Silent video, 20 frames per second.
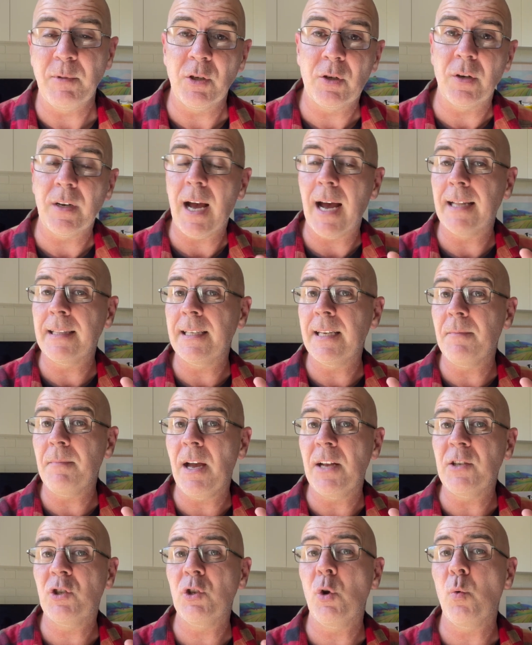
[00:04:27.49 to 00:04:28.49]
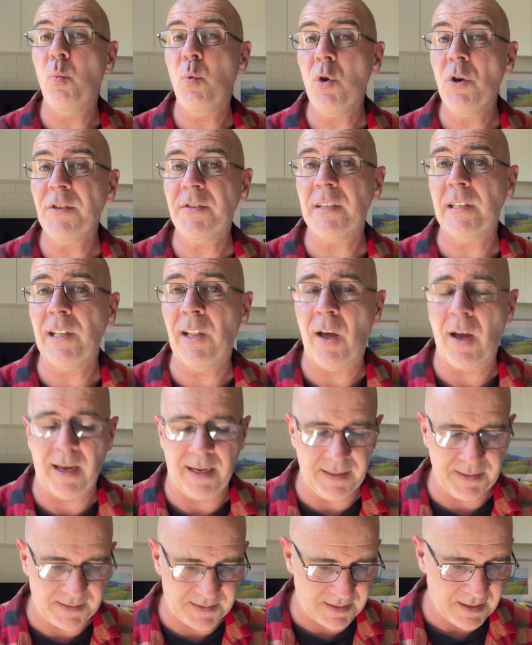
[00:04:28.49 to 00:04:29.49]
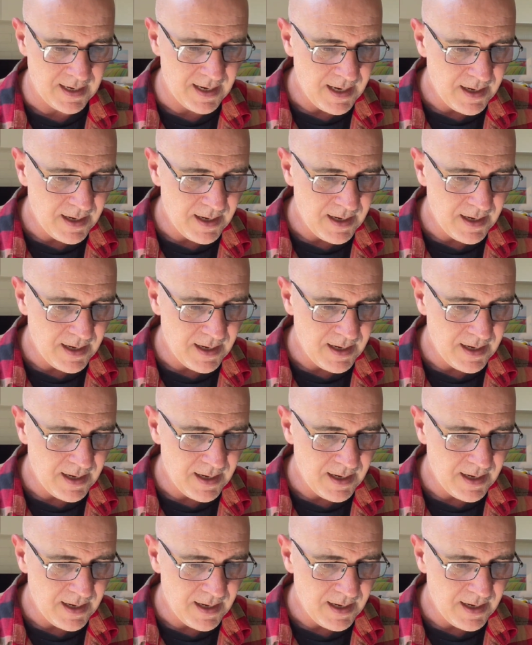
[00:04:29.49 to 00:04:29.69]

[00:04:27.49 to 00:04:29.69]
You could hardly imagine a worse alliance.